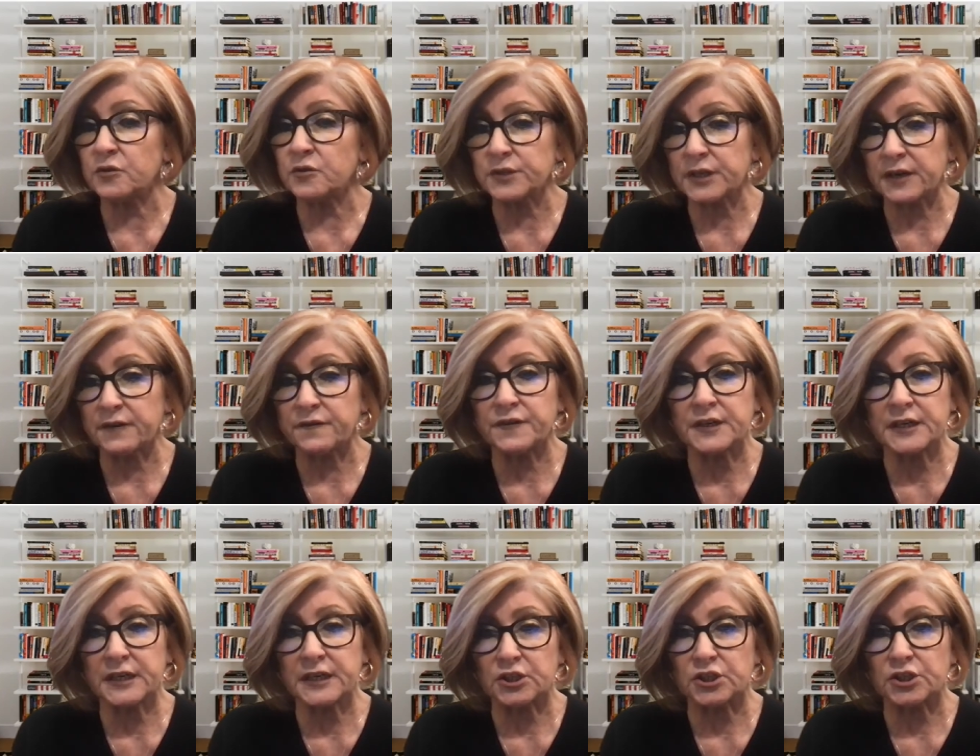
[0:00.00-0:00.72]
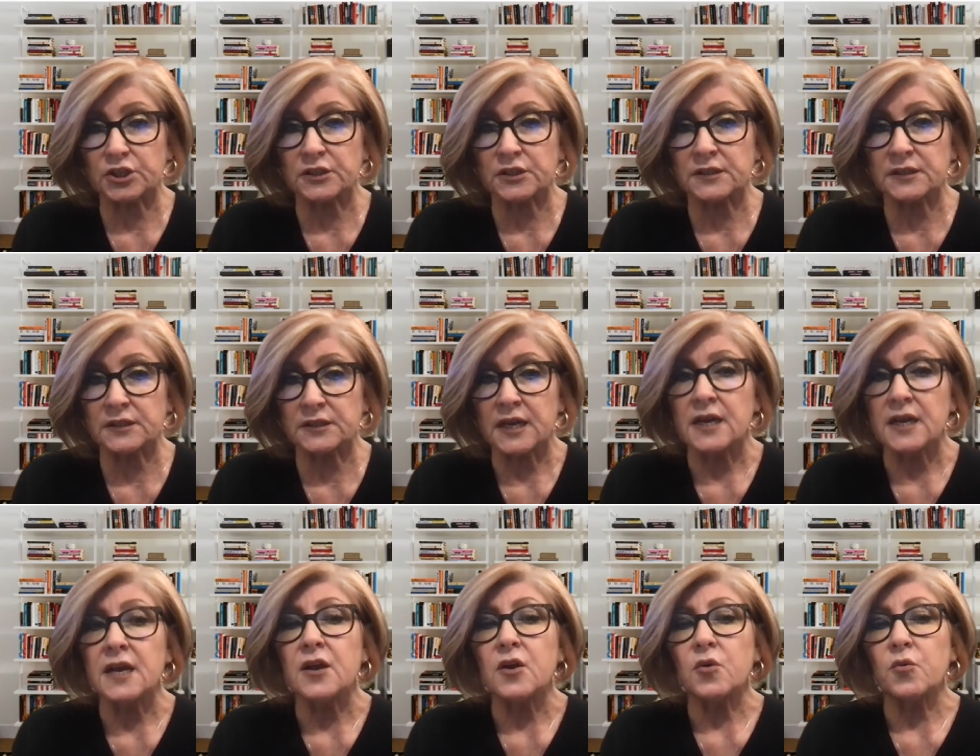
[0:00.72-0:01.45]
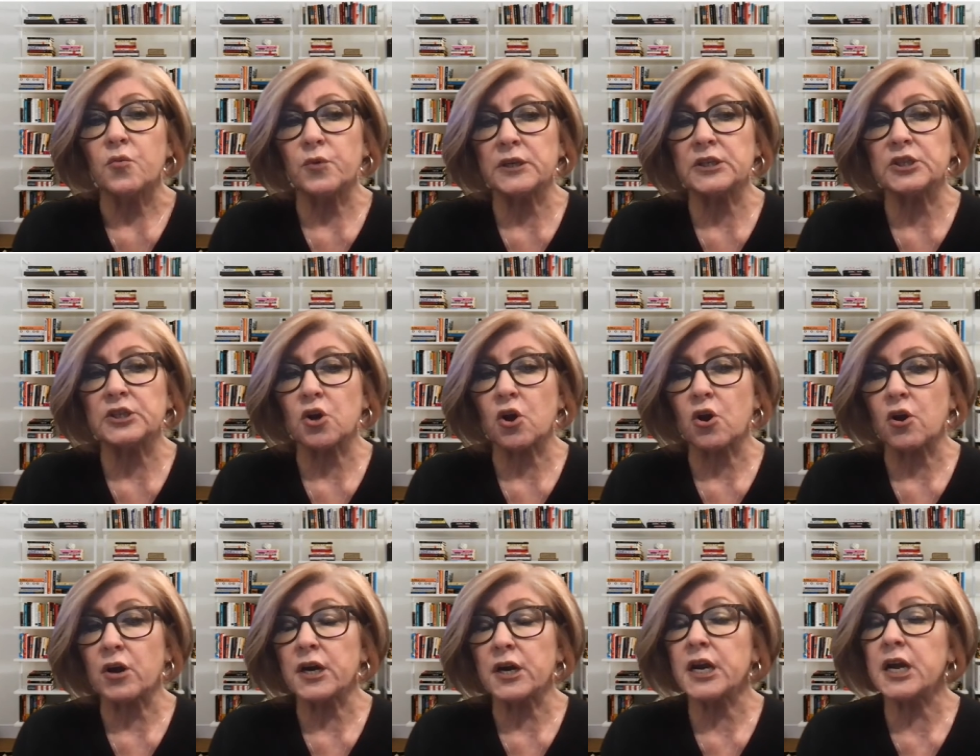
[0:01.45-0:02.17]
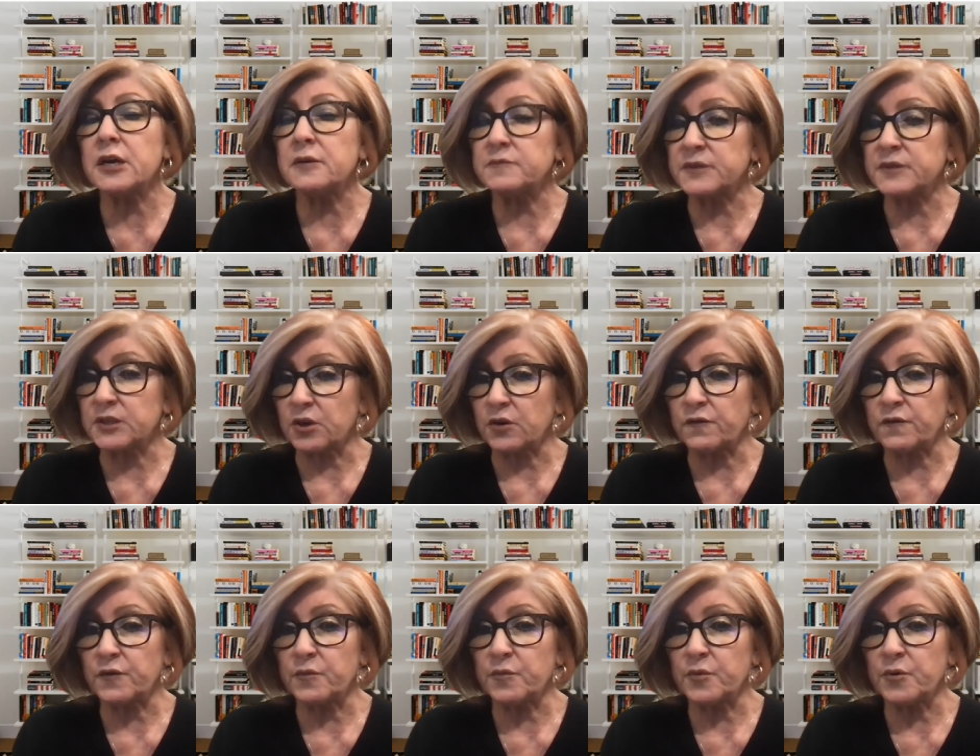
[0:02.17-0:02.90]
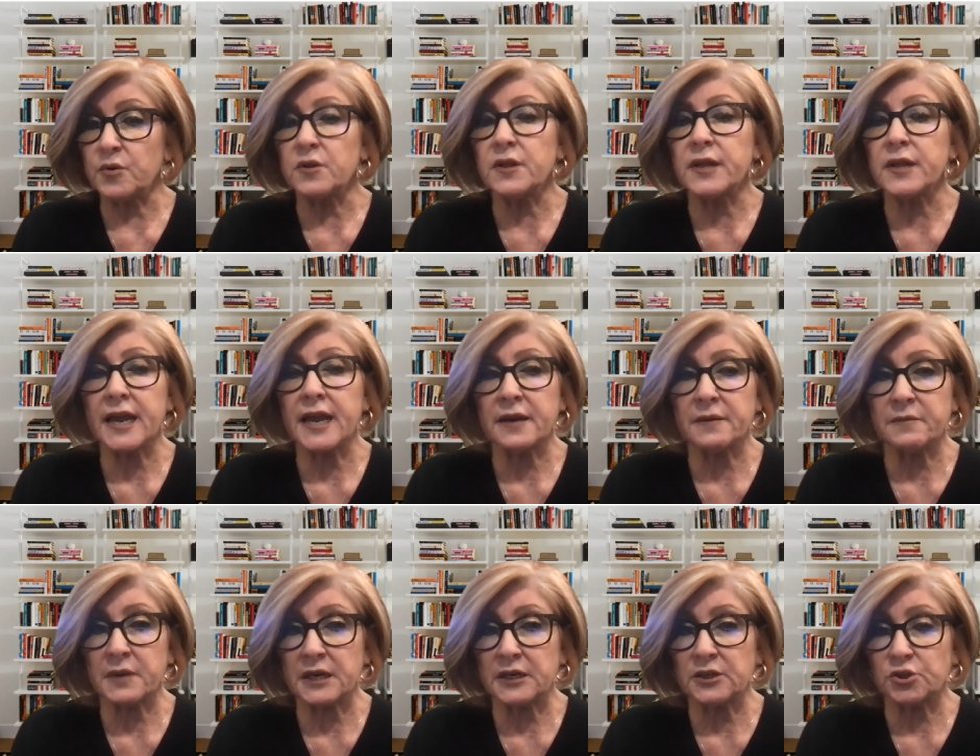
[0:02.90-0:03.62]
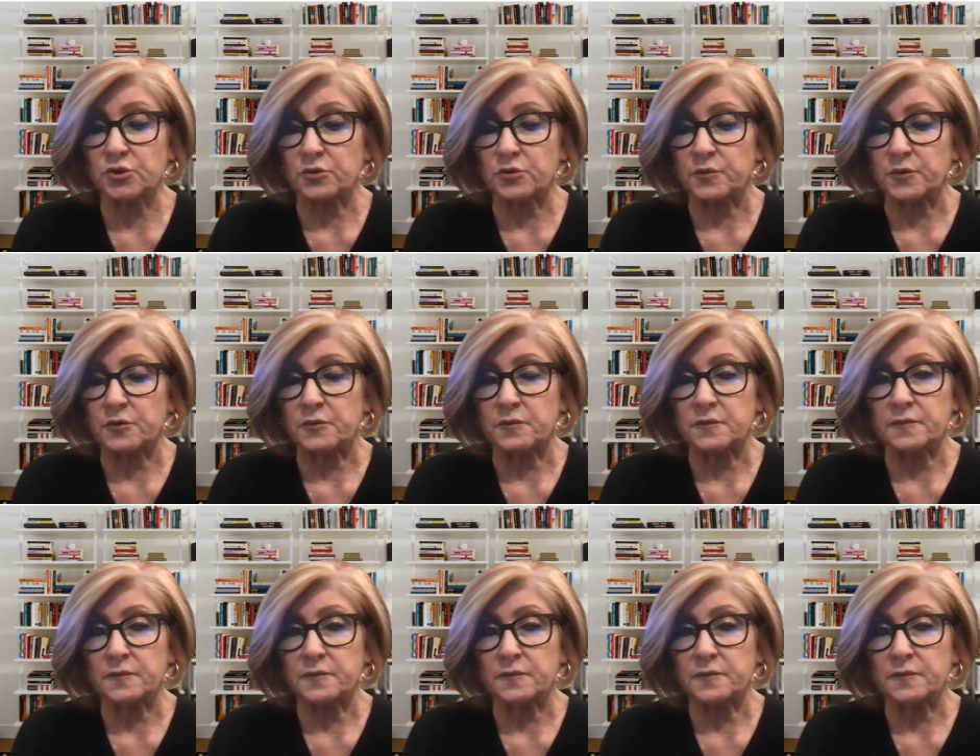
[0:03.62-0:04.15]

definitions which are observable and measurable.